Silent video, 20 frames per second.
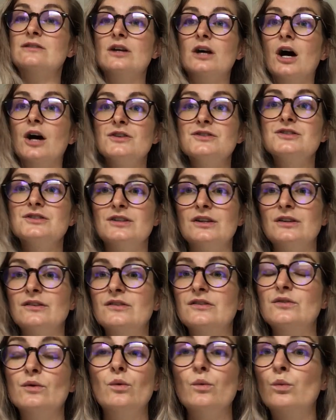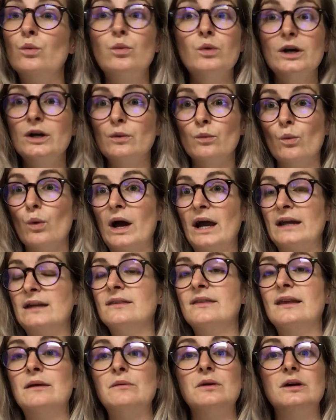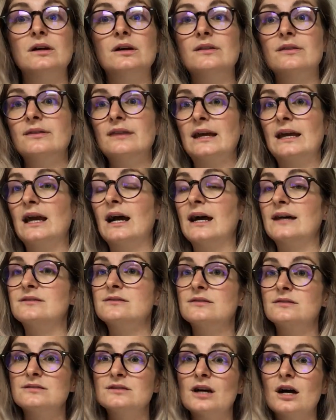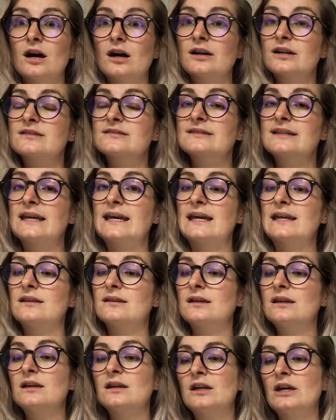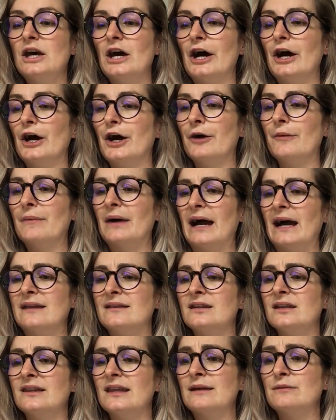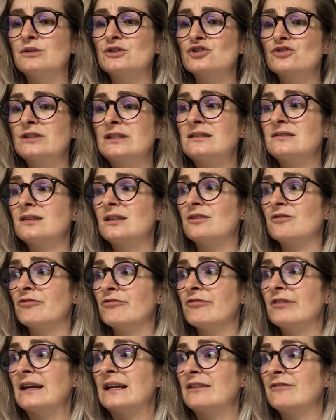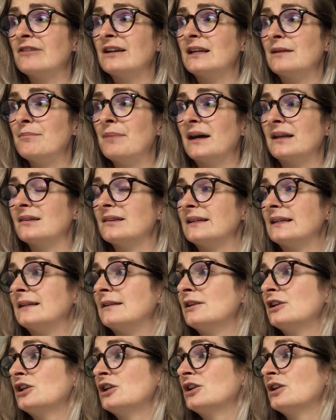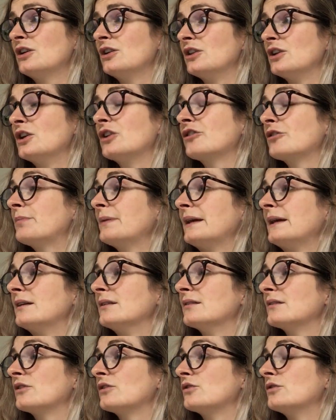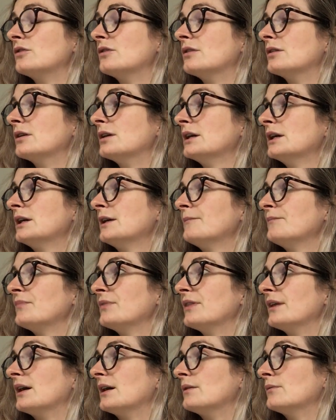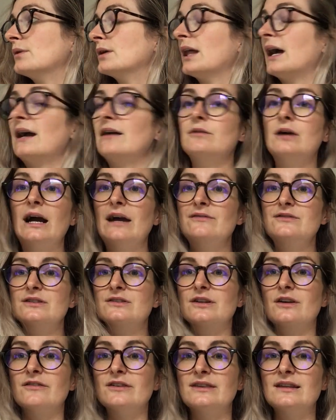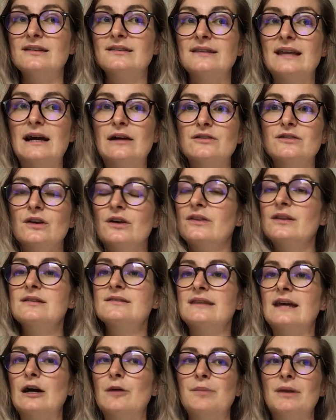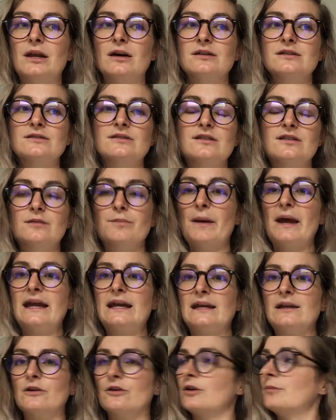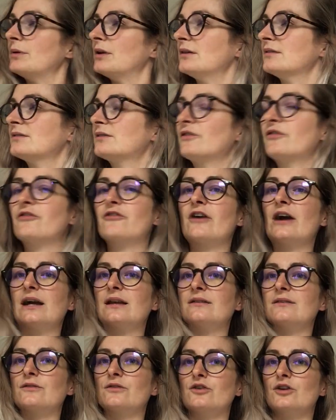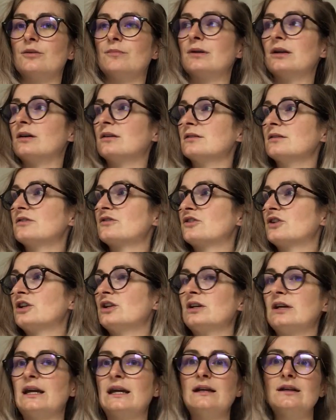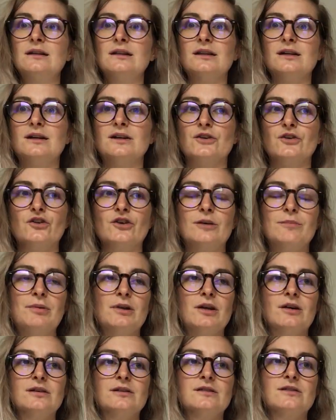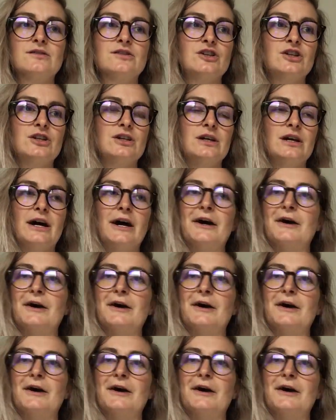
and continents weren't white. They had darker skin, and they were treated really, really badly. The Europeans thought that, well, I've discovered this now, so this now belongs to Spain, or it belongs to France, or it belongs to England, or it belongs to